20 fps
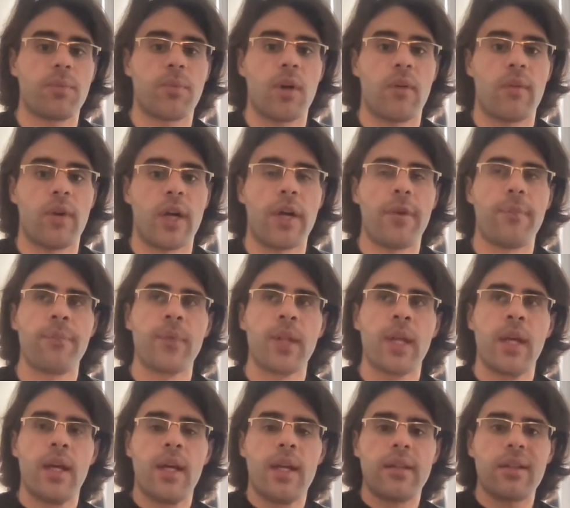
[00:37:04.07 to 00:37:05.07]
power.
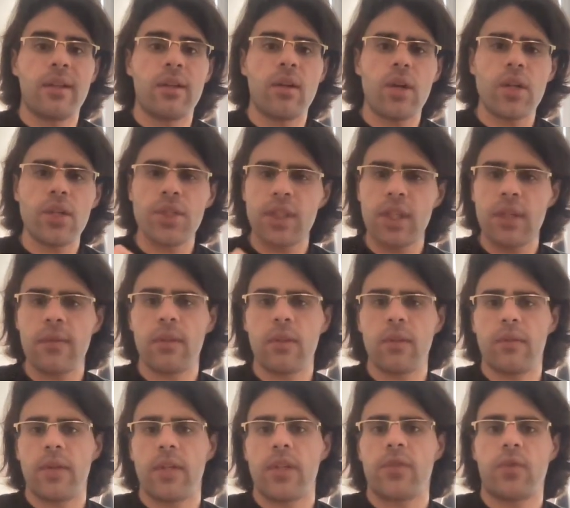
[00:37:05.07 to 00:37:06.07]
There are several
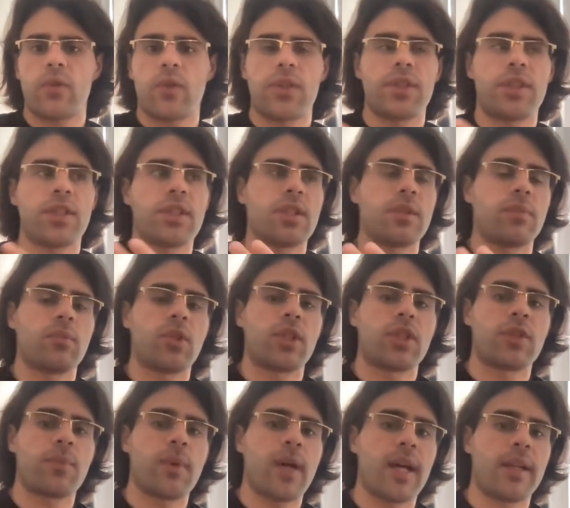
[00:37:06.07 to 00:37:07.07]
ways for a system to
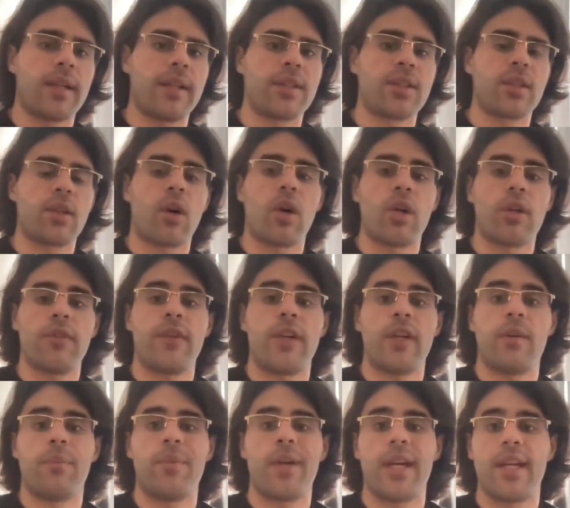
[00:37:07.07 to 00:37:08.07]
expand its
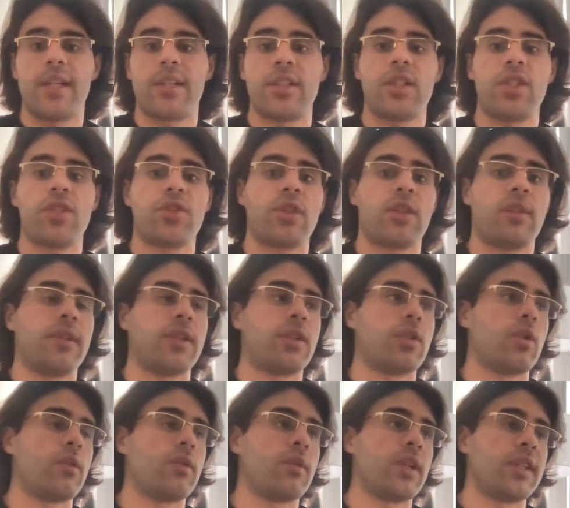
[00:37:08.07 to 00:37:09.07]
hardware base, each relevant
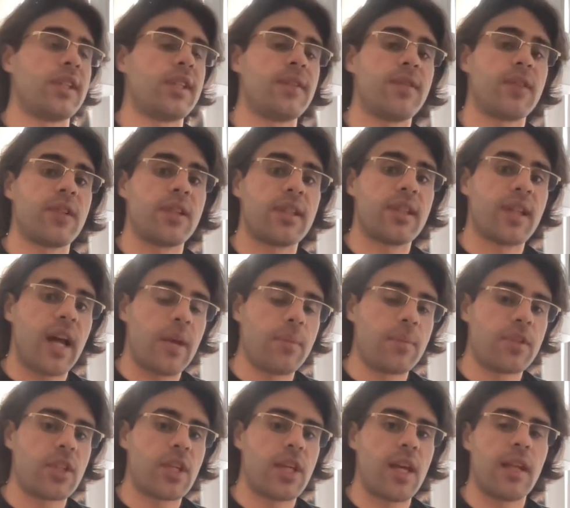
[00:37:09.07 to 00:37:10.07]
over a different time
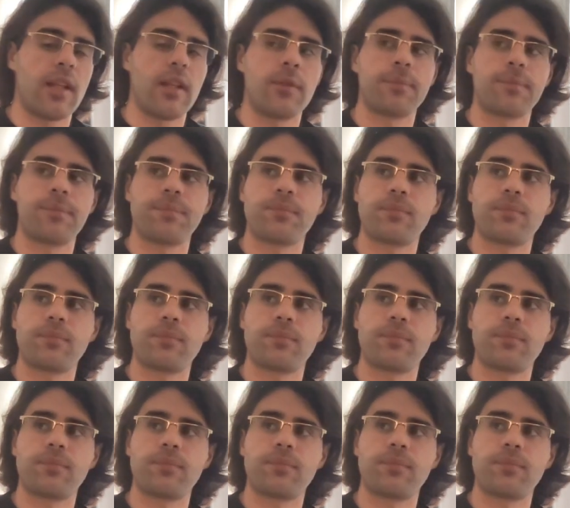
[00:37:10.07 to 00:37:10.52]
scale.